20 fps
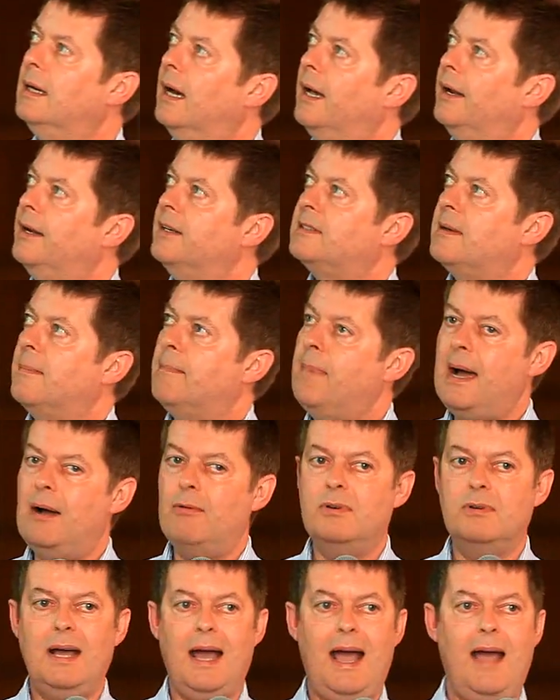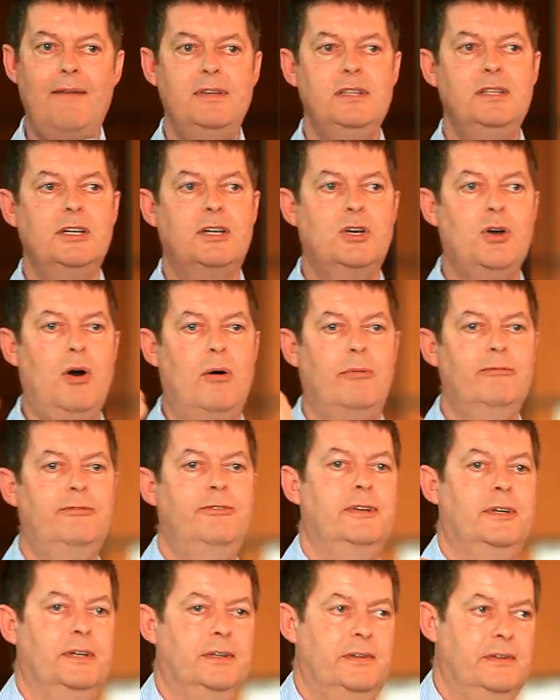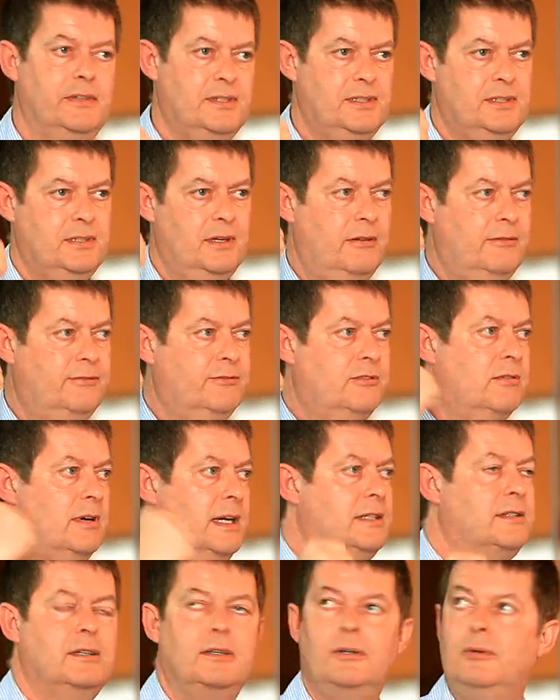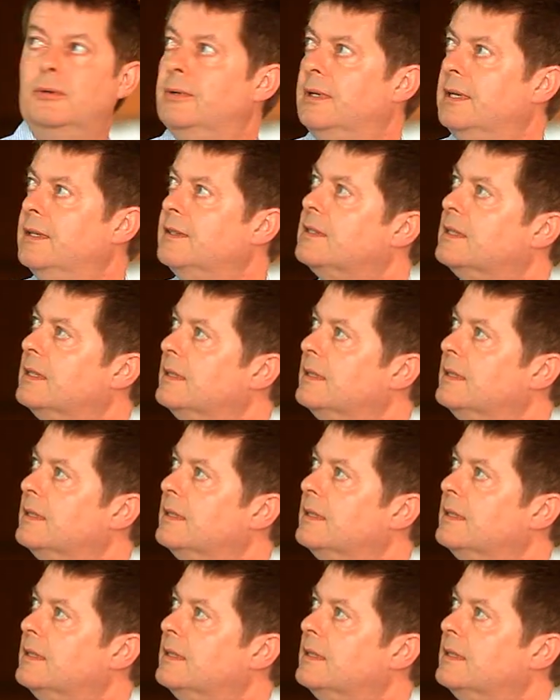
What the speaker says: And it's about having the confidence of greater audience.